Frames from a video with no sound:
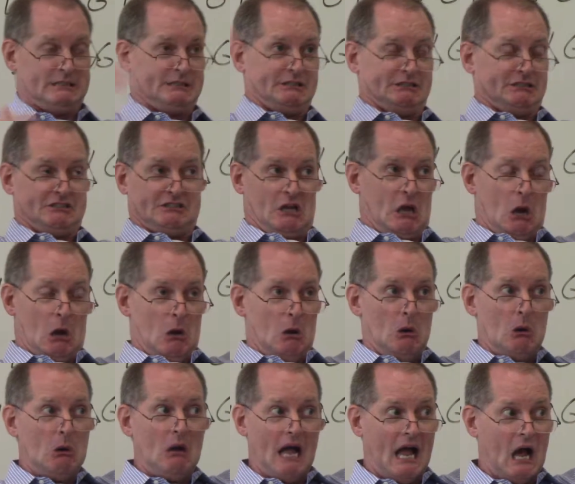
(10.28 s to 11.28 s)

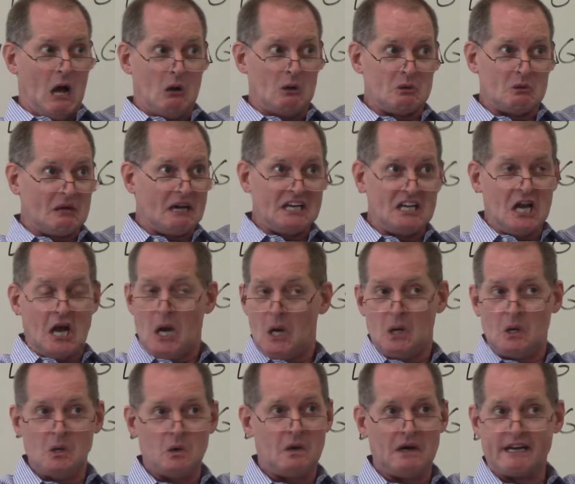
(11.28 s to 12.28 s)
So, how do I
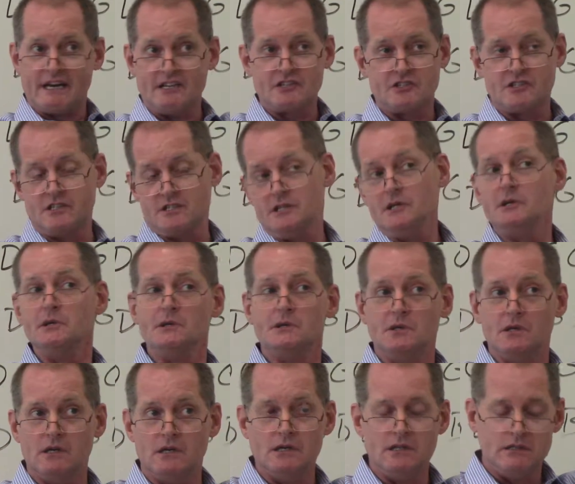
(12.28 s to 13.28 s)
know what I should
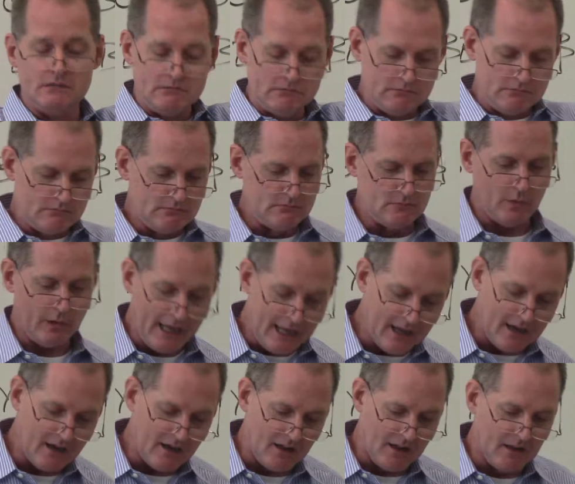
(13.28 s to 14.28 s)
do?
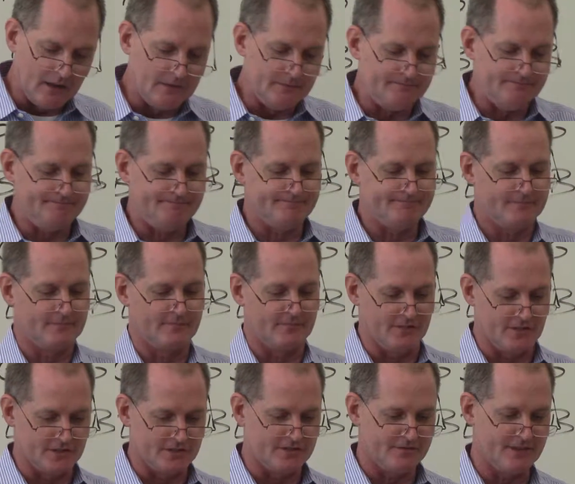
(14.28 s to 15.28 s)
Well,
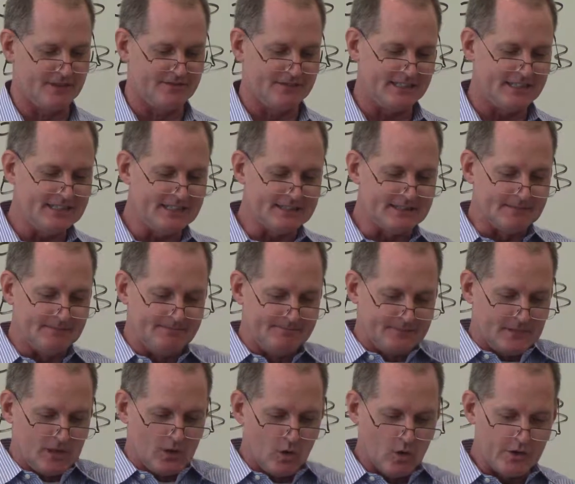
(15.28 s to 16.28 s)
verse 15,
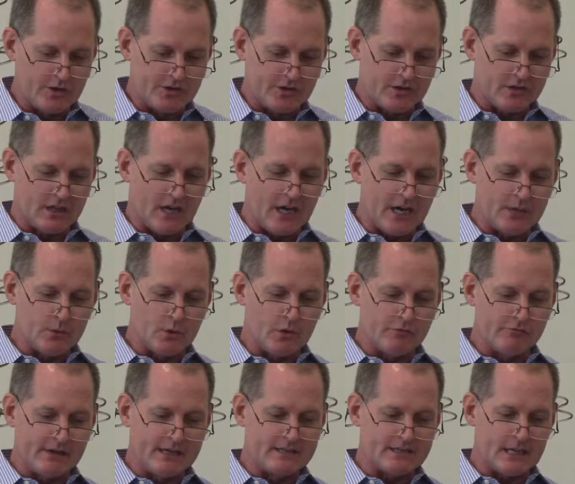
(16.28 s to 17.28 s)
the Lord your God will
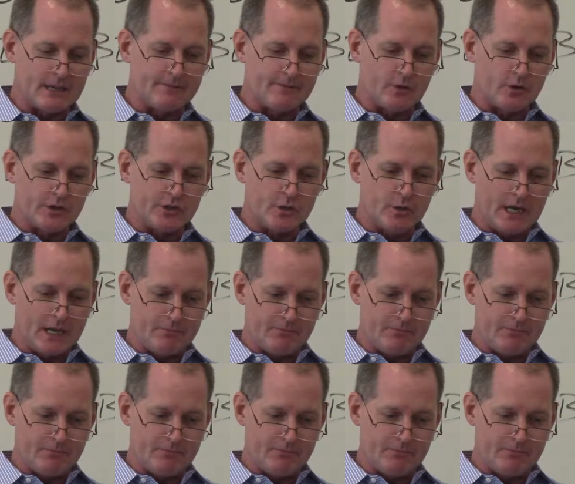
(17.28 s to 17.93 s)
raise up for you